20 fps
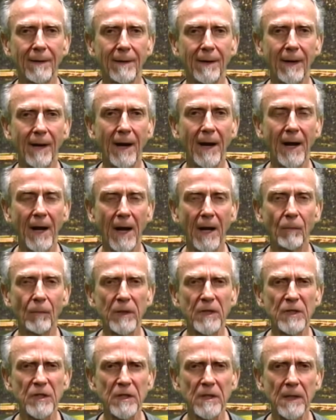and
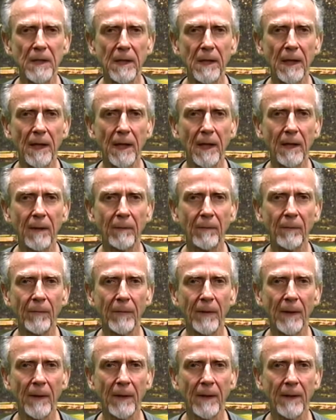we see
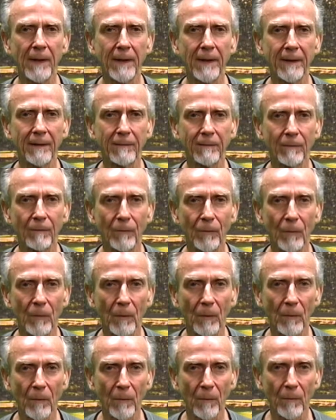him
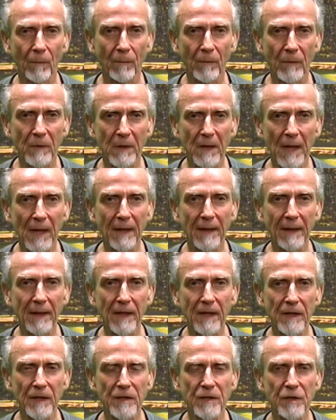telling
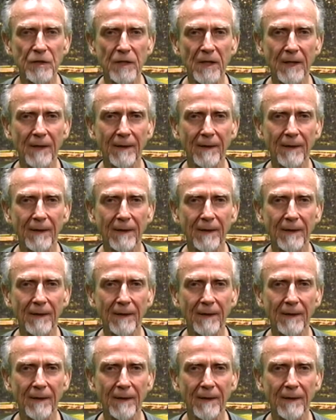his